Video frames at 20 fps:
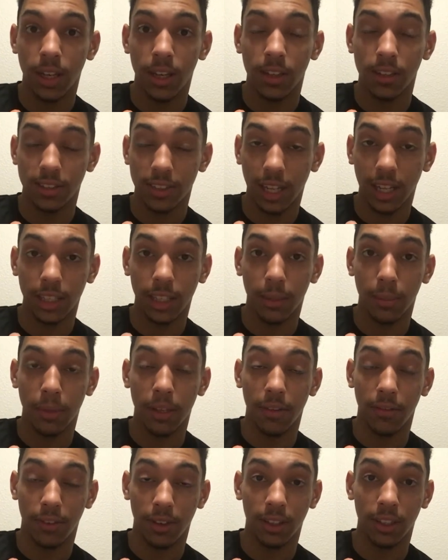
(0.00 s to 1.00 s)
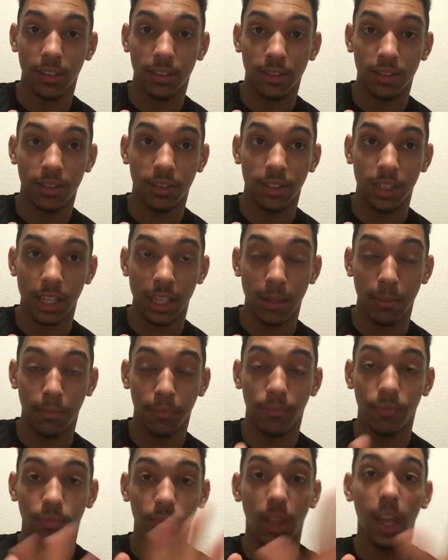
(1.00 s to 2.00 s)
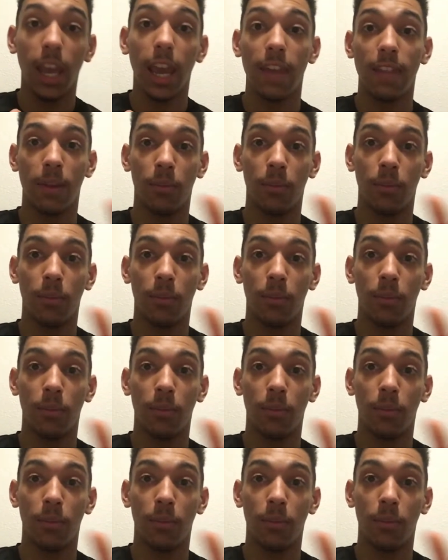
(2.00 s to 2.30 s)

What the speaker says: Salem and the villains team, and